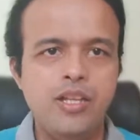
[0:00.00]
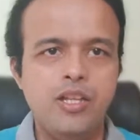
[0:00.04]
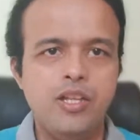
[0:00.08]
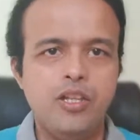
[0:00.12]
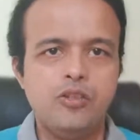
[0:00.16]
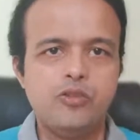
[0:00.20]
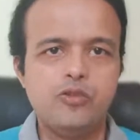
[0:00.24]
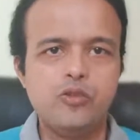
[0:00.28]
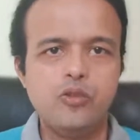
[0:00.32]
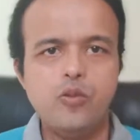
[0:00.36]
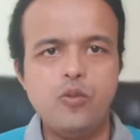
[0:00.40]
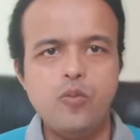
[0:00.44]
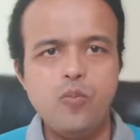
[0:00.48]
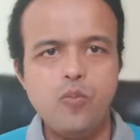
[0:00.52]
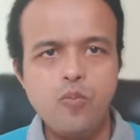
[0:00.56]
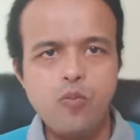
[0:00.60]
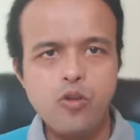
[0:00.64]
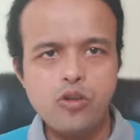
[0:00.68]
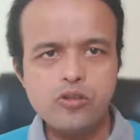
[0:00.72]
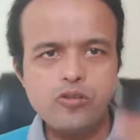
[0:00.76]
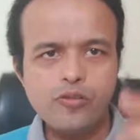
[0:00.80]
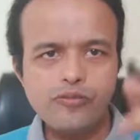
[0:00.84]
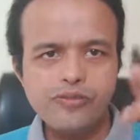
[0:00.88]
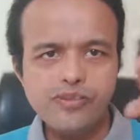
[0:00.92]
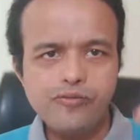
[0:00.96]
So most
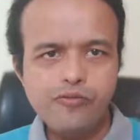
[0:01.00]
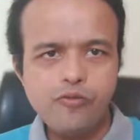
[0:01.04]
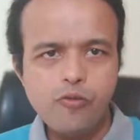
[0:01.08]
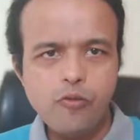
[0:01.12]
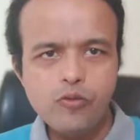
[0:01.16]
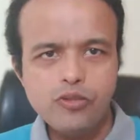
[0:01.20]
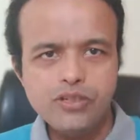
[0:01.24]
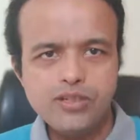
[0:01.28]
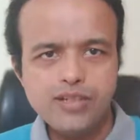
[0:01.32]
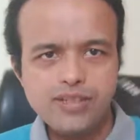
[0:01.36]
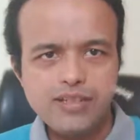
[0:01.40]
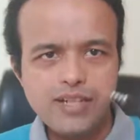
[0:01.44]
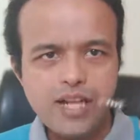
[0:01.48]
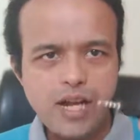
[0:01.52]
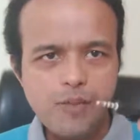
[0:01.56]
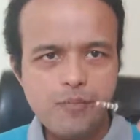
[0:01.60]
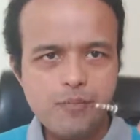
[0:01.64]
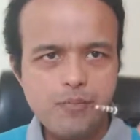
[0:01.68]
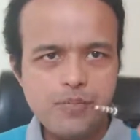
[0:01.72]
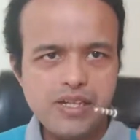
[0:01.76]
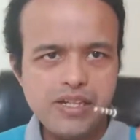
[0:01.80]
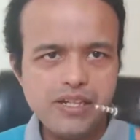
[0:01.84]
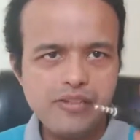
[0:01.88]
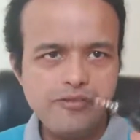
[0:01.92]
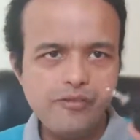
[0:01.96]
of the phones come
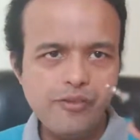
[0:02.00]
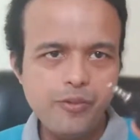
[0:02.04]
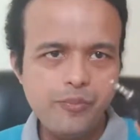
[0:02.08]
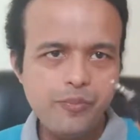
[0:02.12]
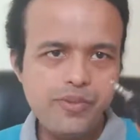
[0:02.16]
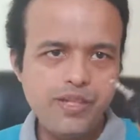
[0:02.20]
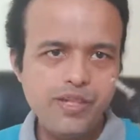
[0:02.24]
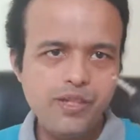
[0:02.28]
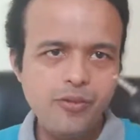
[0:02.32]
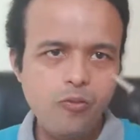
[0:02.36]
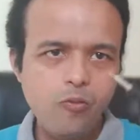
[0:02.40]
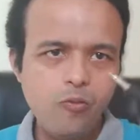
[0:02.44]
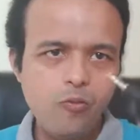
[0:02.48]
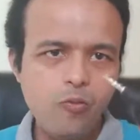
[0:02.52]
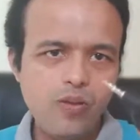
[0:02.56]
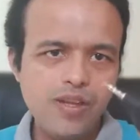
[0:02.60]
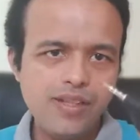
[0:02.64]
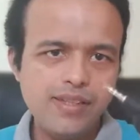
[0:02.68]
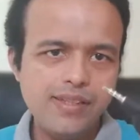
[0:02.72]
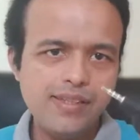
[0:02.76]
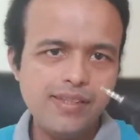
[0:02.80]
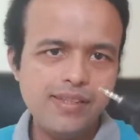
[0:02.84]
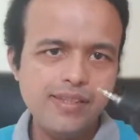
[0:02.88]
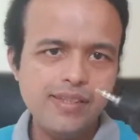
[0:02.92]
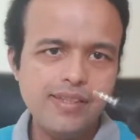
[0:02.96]
equipped
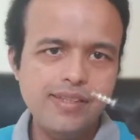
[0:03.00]
with